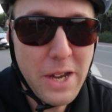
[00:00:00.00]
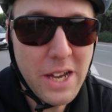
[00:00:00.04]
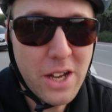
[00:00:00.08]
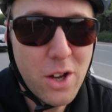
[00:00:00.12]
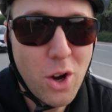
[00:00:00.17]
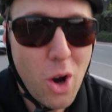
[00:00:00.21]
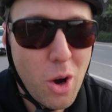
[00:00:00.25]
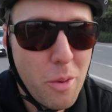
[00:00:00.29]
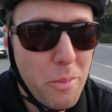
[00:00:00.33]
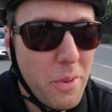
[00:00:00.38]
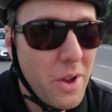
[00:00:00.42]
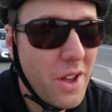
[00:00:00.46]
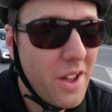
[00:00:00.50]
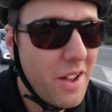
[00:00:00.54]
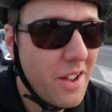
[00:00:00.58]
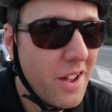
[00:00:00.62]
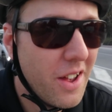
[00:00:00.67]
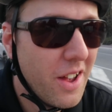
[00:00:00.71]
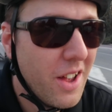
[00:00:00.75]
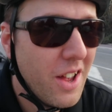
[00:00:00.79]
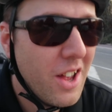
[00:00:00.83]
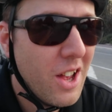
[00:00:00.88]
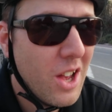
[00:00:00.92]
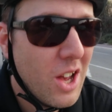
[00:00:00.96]
back home
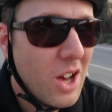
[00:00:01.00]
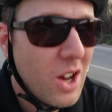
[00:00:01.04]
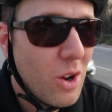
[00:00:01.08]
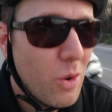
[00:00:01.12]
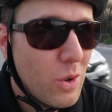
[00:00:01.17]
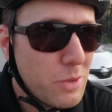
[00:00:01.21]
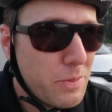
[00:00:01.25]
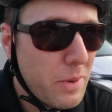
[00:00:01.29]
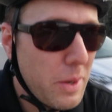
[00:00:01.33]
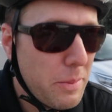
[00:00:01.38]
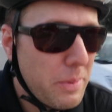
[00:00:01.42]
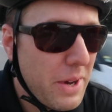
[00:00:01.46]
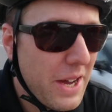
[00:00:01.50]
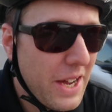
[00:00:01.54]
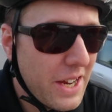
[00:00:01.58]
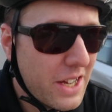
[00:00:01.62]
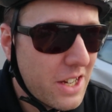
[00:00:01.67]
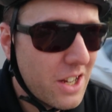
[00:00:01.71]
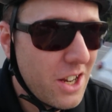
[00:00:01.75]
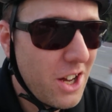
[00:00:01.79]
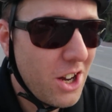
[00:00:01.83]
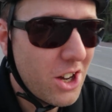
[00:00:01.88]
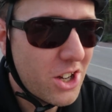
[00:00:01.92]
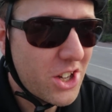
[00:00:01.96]
was my
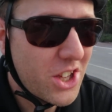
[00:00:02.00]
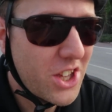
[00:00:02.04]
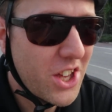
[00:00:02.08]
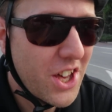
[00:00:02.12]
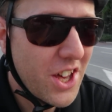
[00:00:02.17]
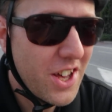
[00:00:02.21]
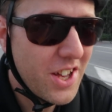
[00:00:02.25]
bike lock,